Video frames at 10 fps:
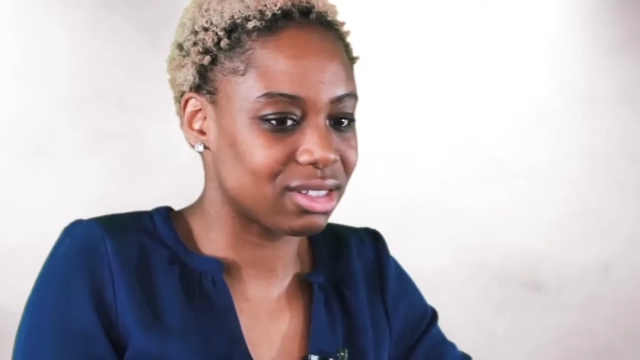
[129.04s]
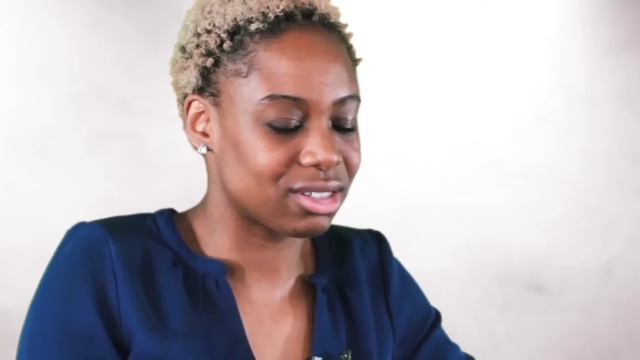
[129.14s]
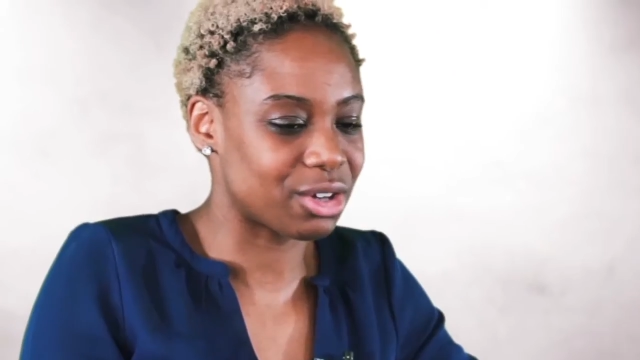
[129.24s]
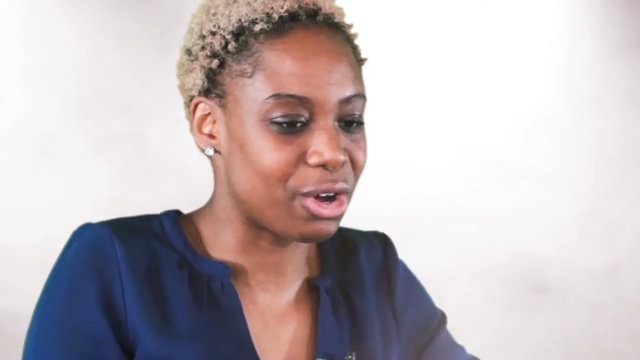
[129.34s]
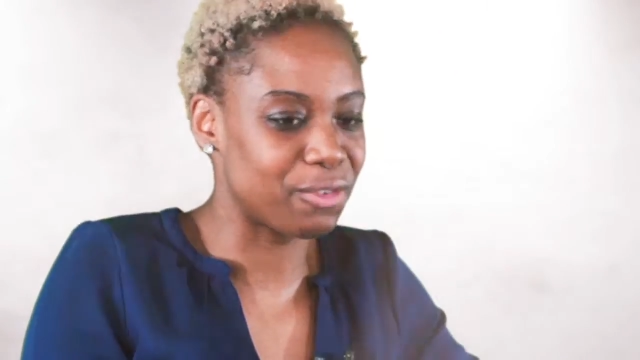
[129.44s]

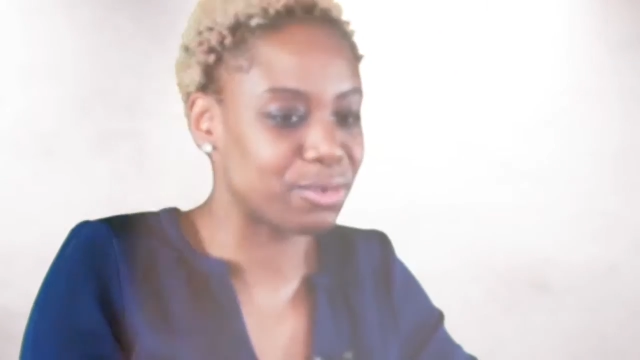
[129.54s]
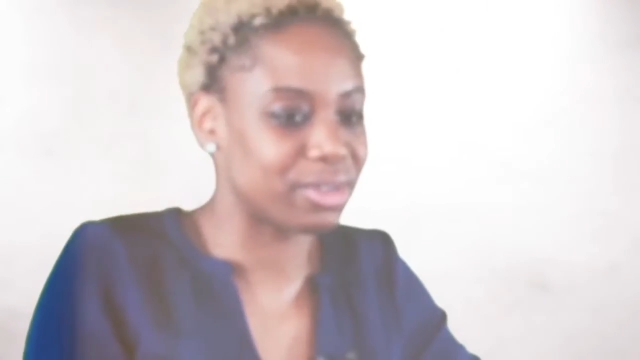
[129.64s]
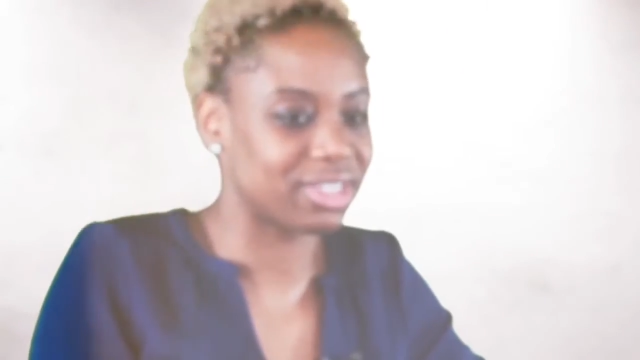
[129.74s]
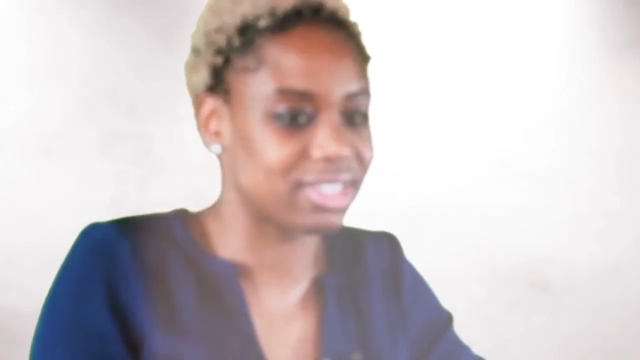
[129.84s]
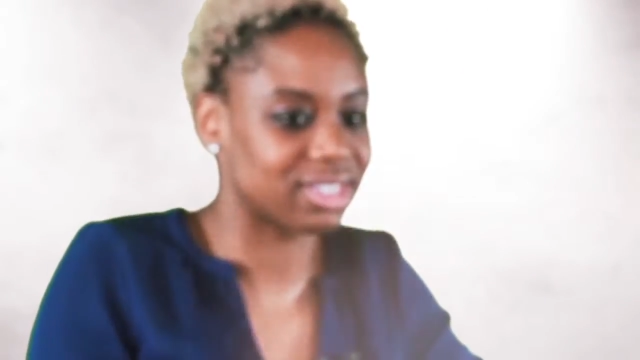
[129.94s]
So
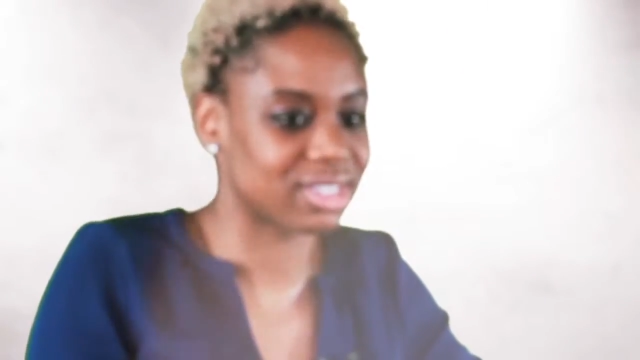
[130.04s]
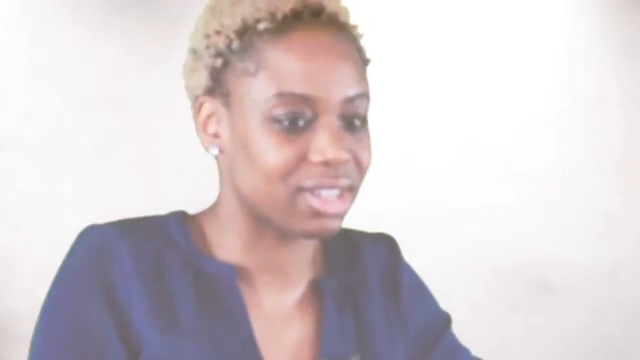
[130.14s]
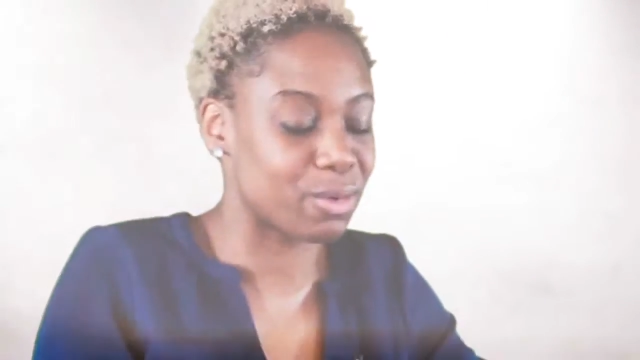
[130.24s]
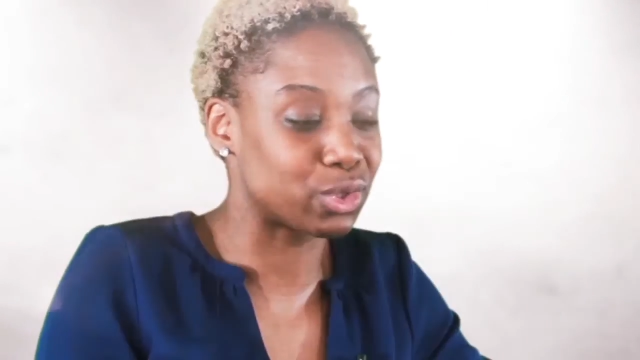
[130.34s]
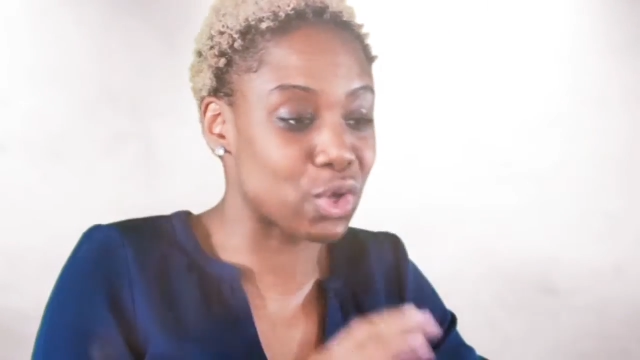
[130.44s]
afterwards,
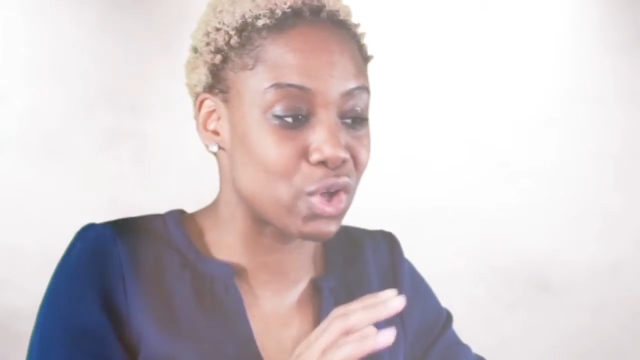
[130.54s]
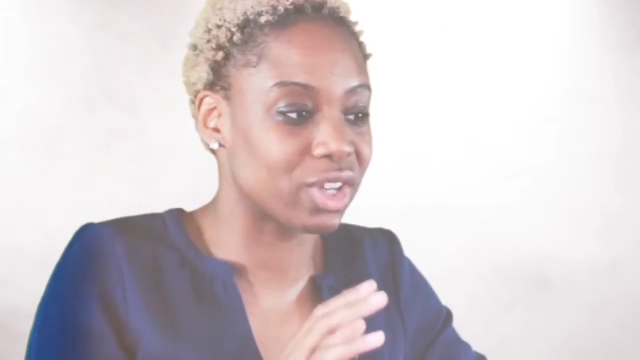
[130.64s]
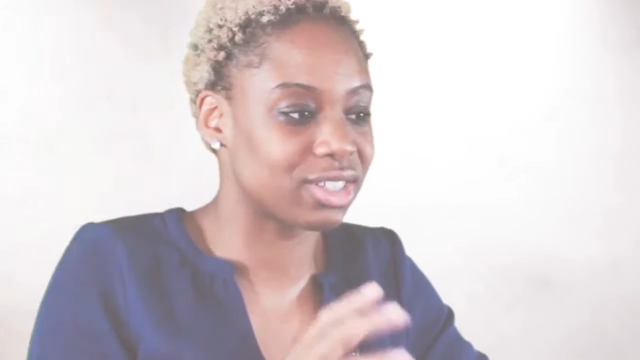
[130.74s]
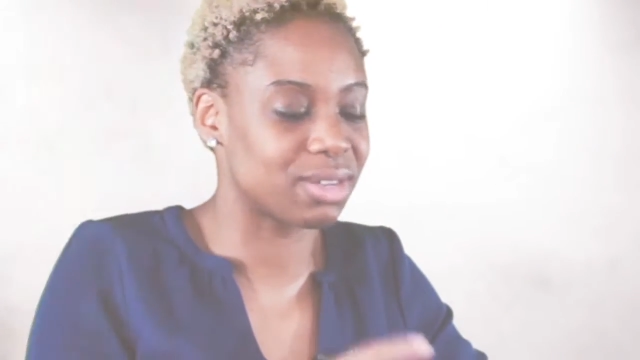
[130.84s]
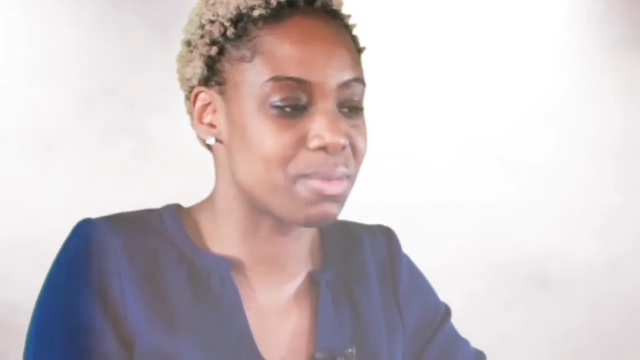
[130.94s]
I was
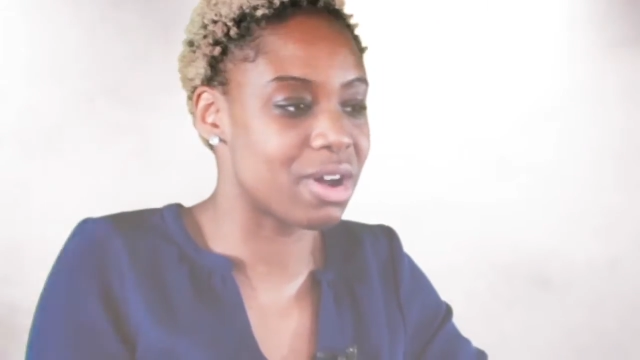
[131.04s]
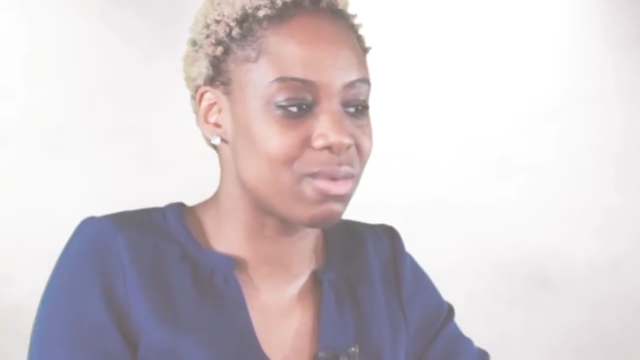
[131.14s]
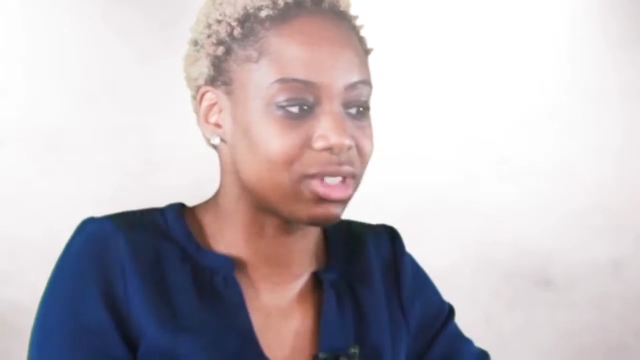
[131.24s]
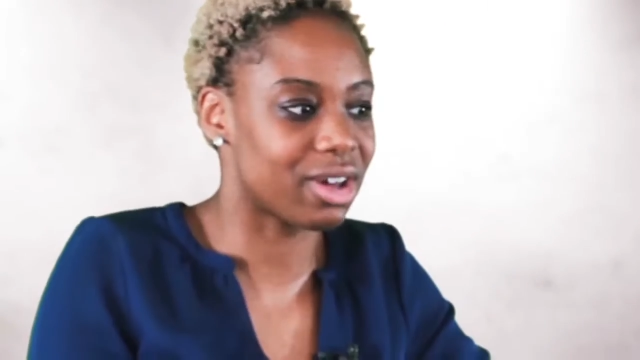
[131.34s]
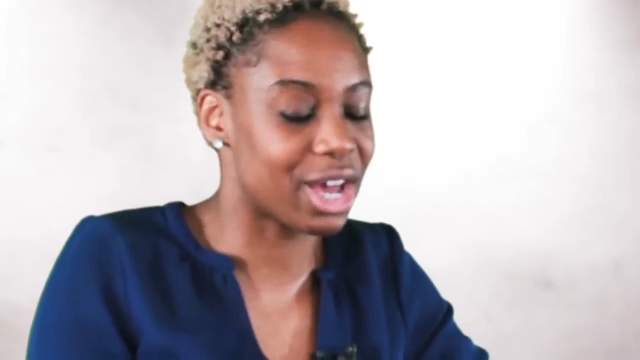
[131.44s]
hooked, and my aunt
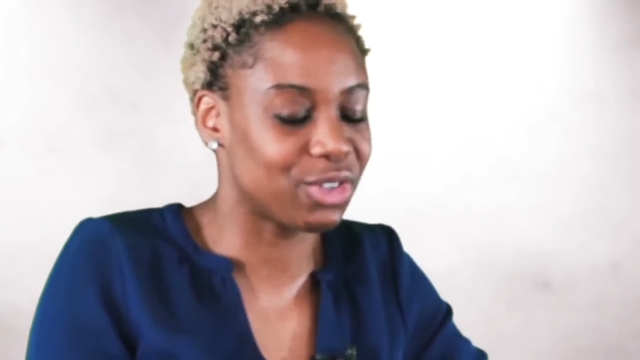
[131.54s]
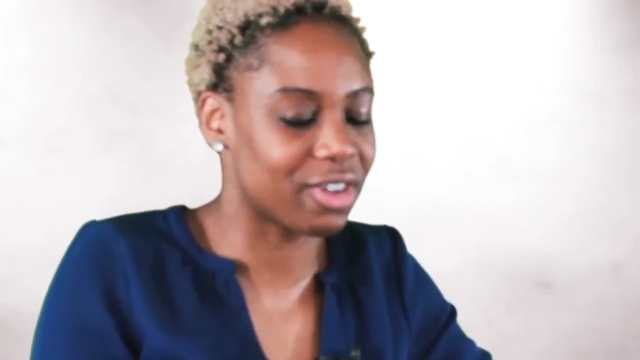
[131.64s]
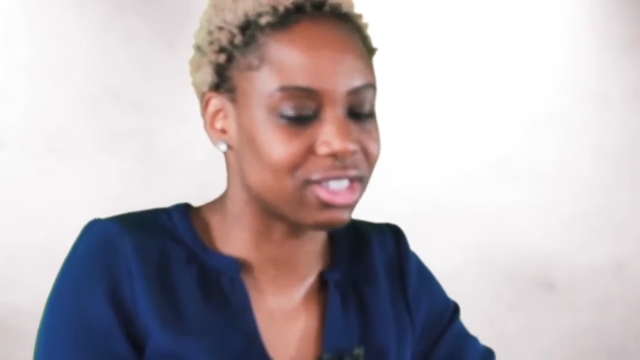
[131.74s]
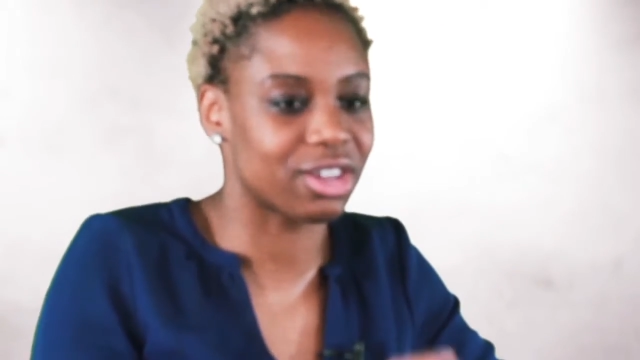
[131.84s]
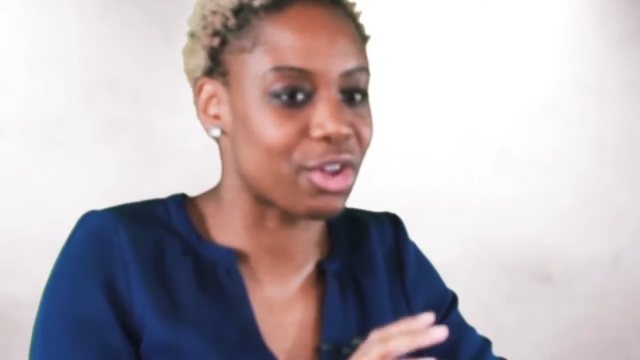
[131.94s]
was like, how do you
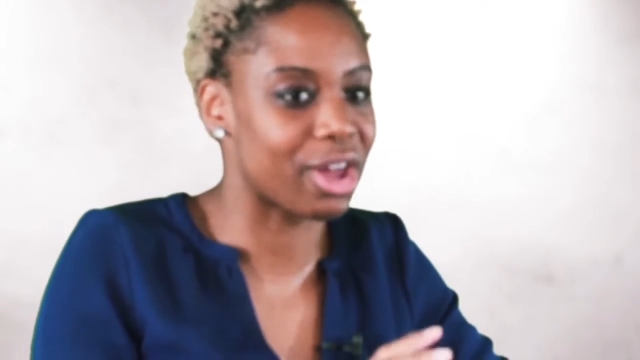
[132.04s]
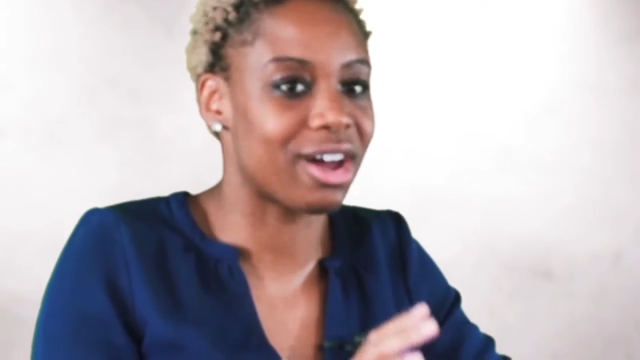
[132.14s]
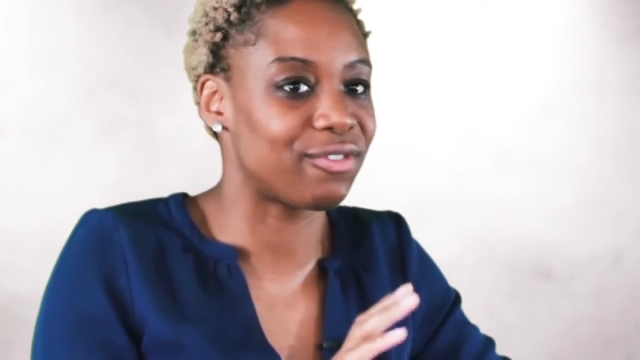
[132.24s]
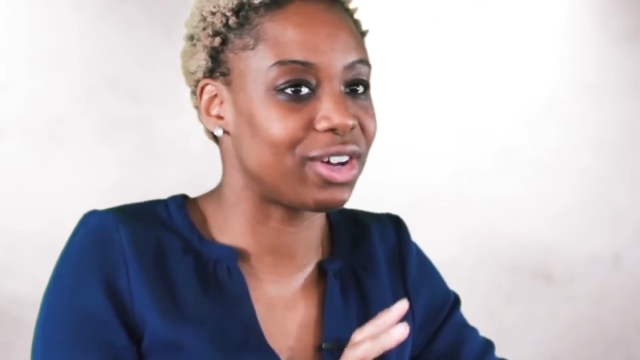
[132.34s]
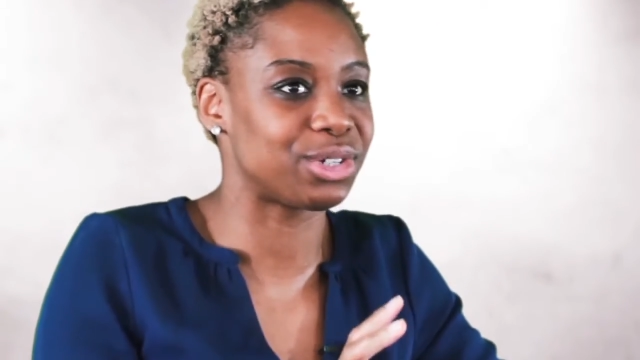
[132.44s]
find it? I was like, yeah,
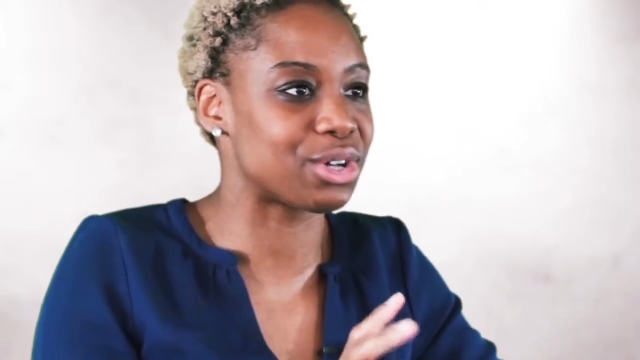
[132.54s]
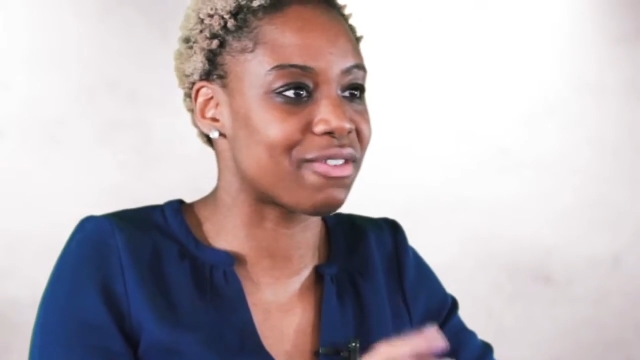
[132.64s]
I found it